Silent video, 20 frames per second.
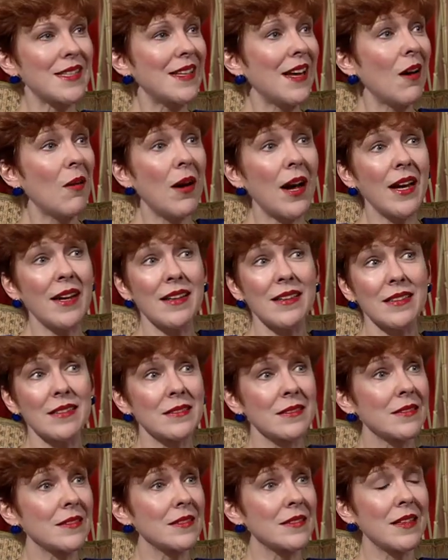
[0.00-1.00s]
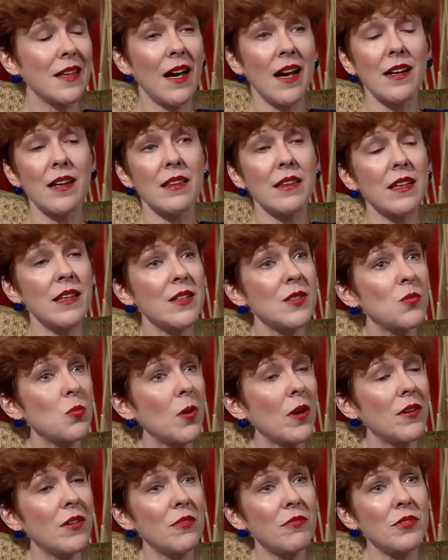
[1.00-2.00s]
Now I kind of think it's
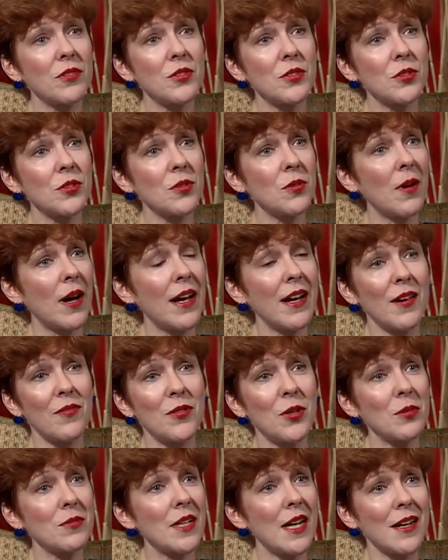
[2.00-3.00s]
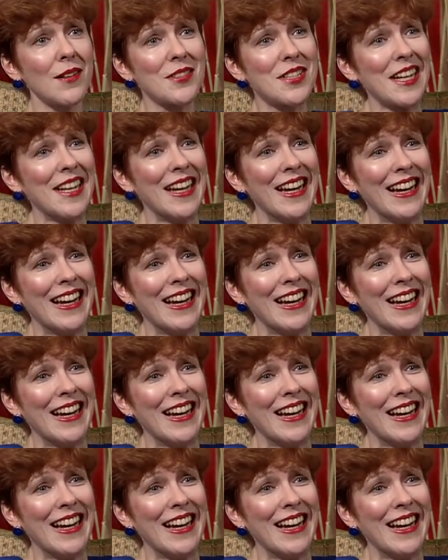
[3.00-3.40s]
wonderful too. I have no doubts.